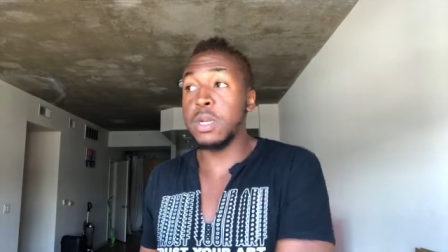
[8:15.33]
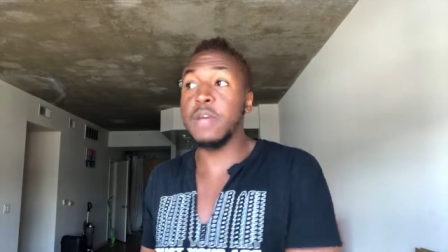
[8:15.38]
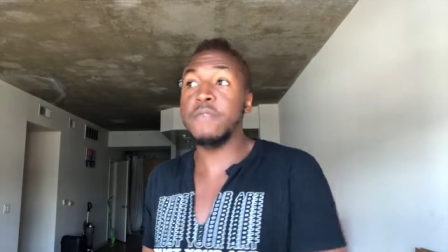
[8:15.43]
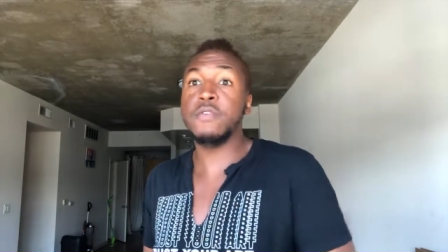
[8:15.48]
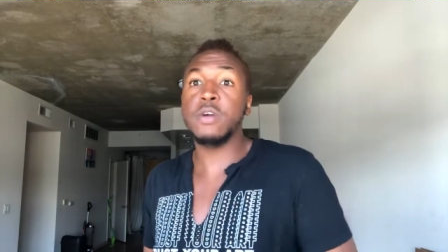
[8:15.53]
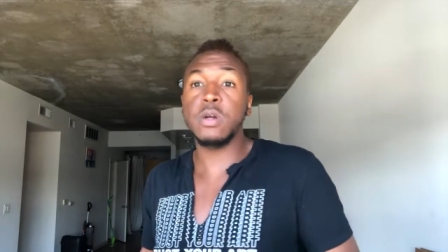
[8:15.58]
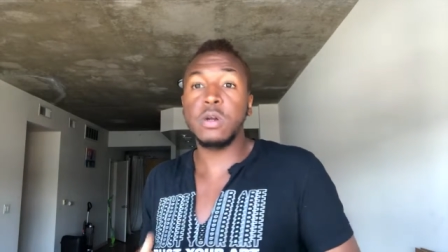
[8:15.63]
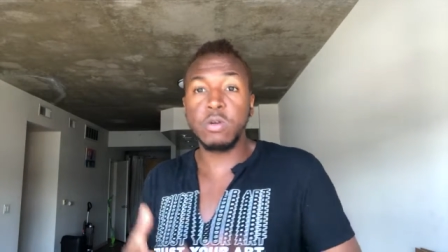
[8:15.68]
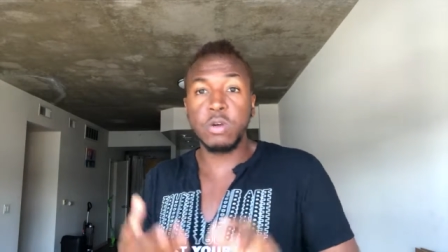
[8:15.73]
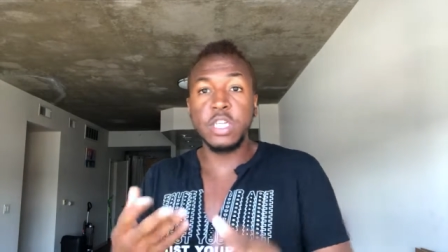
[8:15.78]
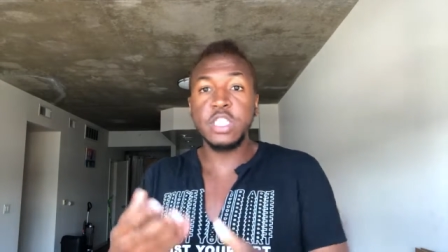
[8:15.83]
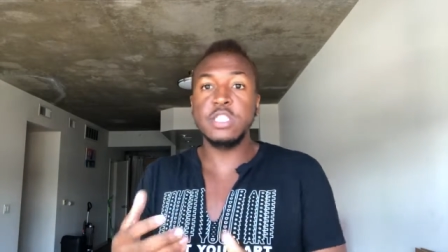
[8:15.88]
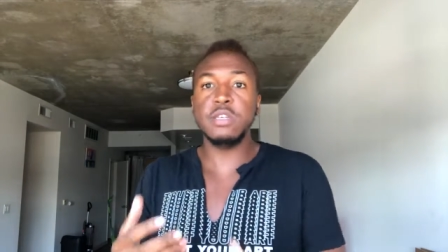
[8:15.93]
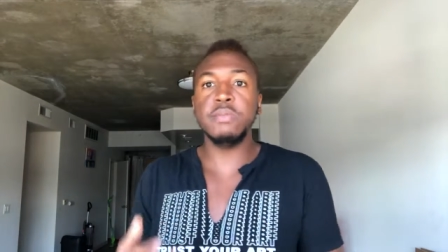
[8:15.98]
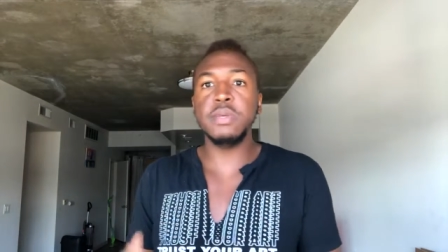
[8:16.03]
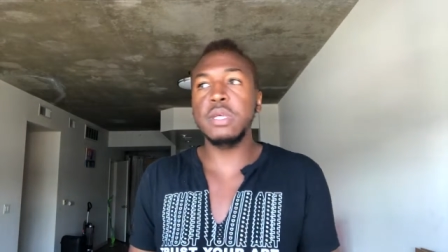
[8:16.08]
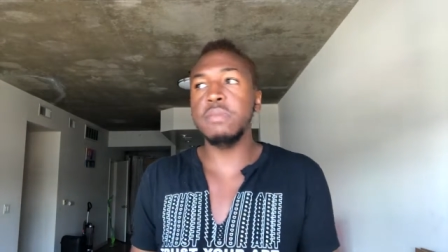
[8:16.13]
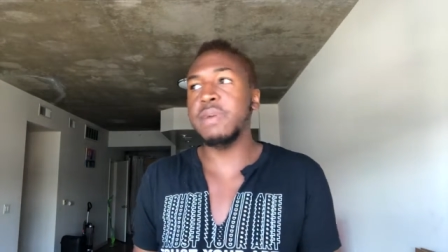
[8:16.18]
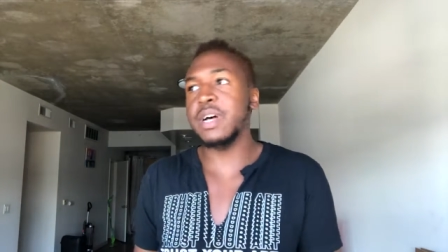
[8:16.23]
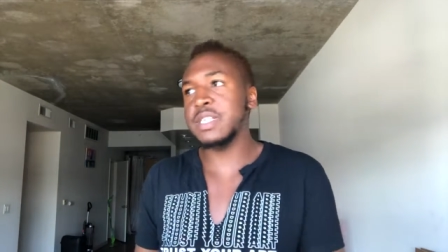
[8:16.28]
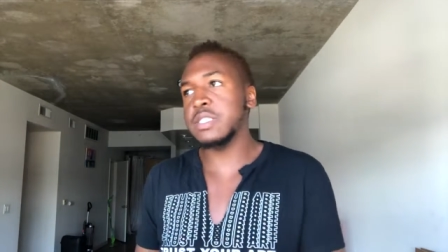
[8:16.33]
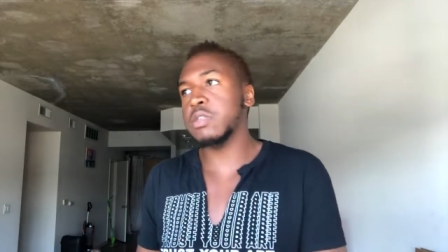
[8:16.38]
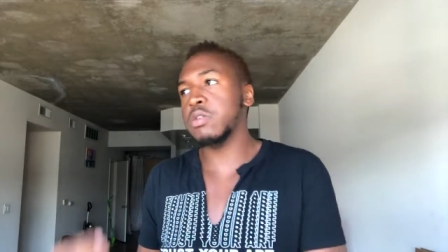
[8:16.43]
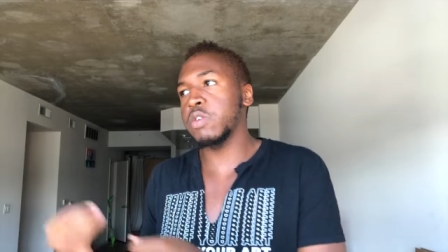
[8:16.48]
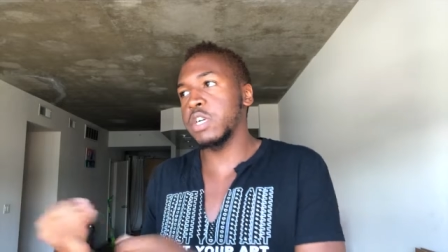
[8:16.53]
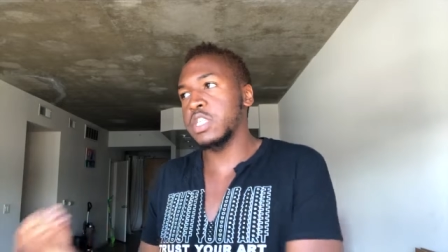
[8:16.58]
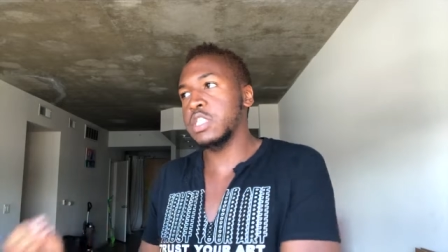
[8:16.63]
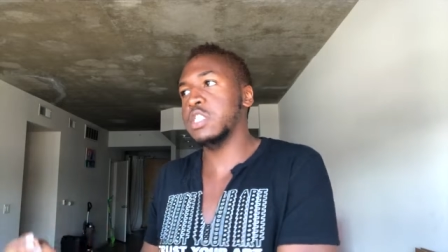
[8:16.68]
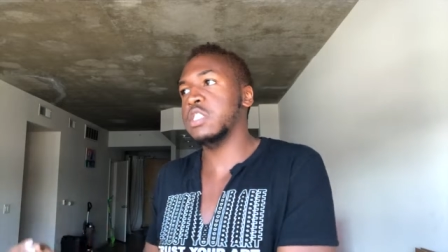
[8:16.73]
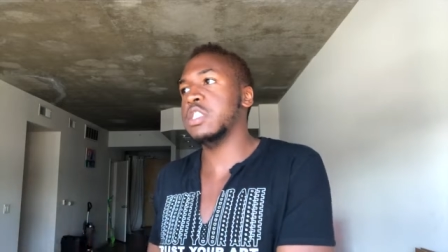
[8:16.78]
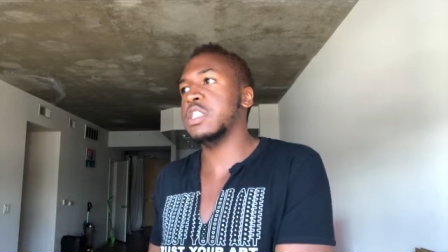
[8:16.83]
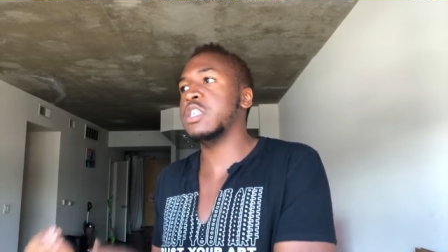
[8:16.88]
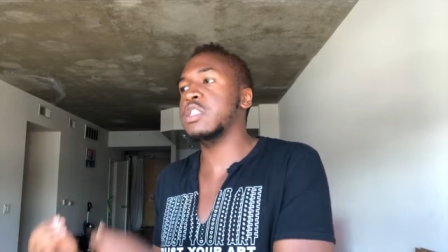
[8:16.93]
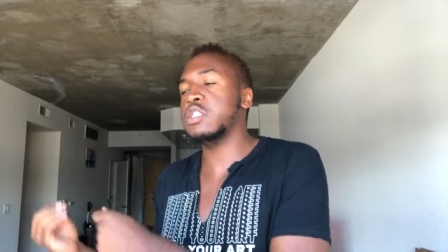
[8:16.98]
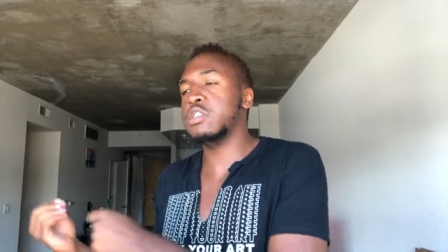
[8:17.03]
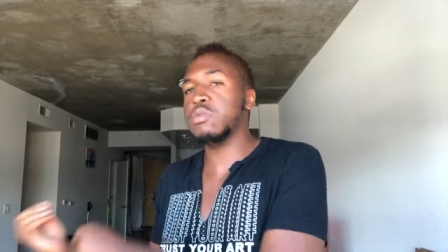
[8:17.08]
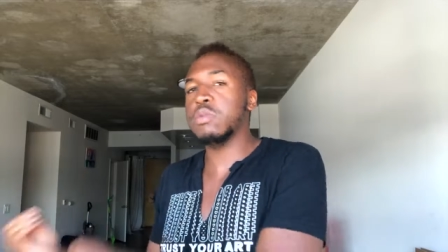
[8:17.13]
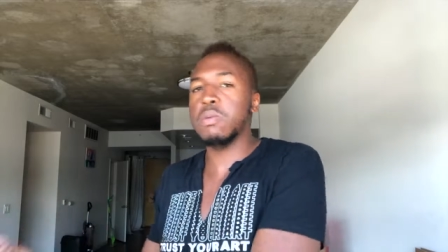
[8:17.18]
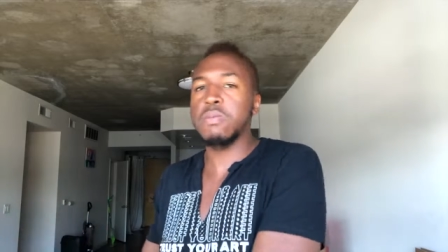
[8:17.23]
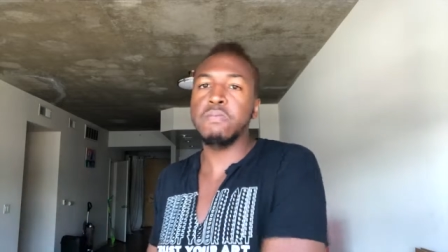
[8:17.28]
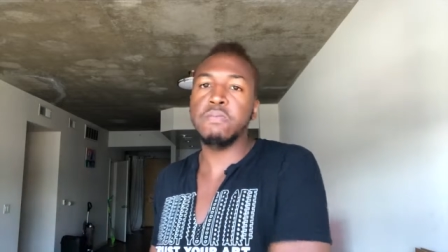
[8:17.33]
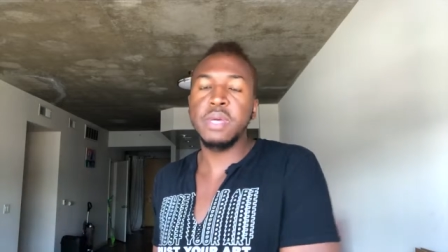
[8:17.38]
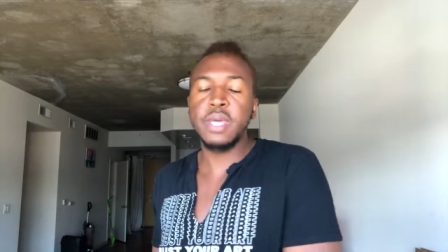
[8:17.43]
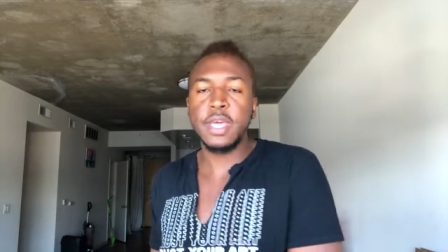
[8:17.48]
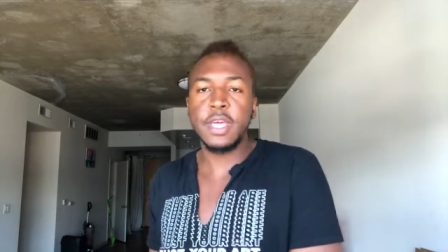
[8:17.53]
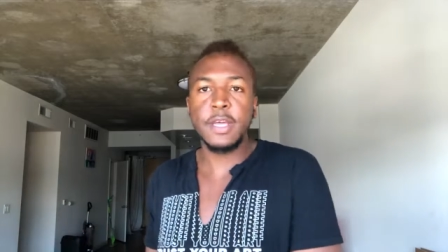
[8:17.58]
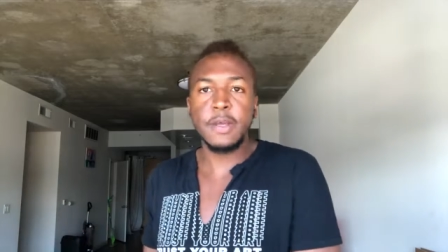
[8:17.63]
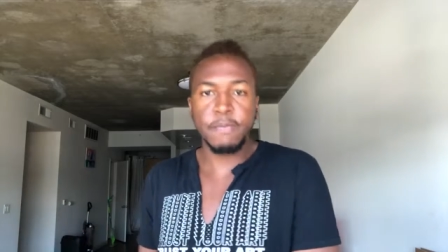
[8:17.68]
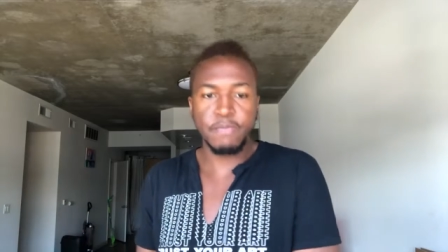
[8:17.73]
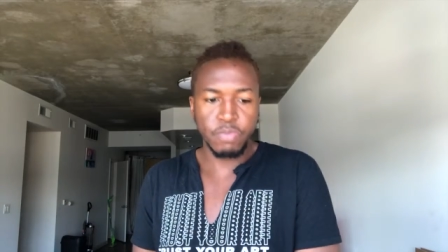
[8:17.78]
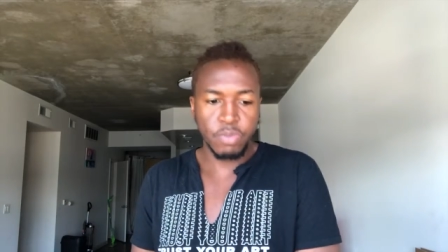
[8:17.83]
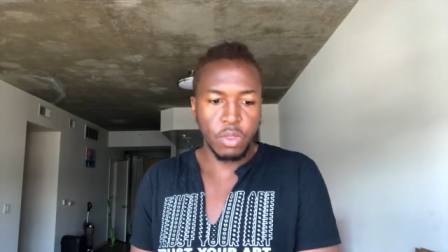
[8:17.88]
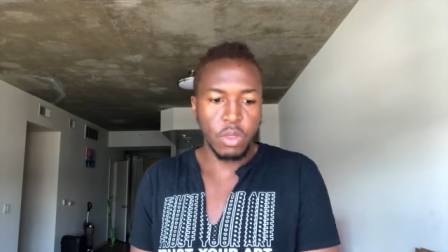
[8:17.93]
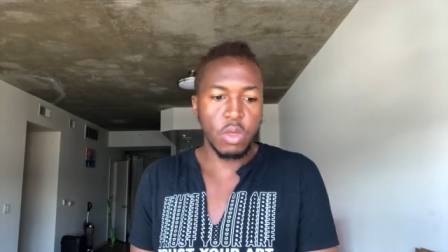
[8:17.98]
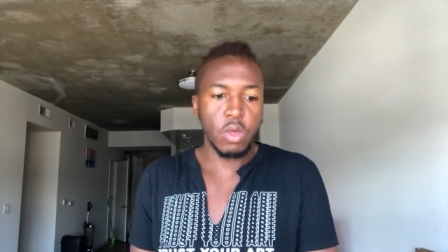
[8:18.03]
And if you're a Christian, be the best Christian that you can be